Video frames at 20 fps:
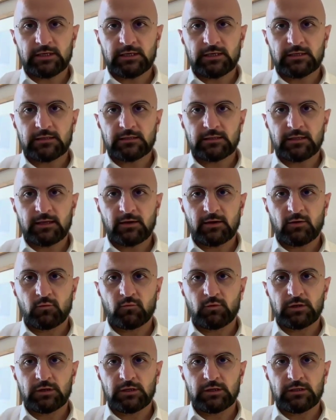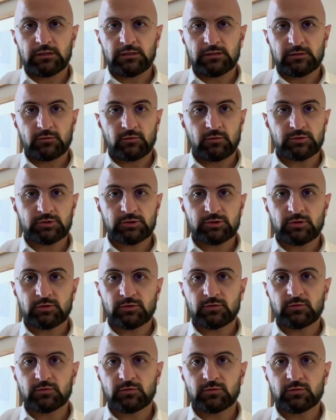and now we need
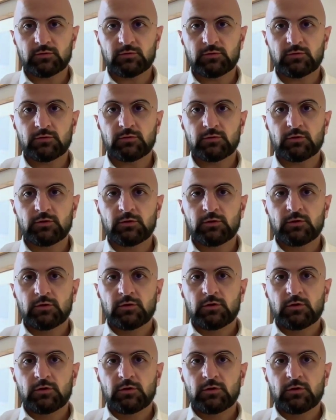also to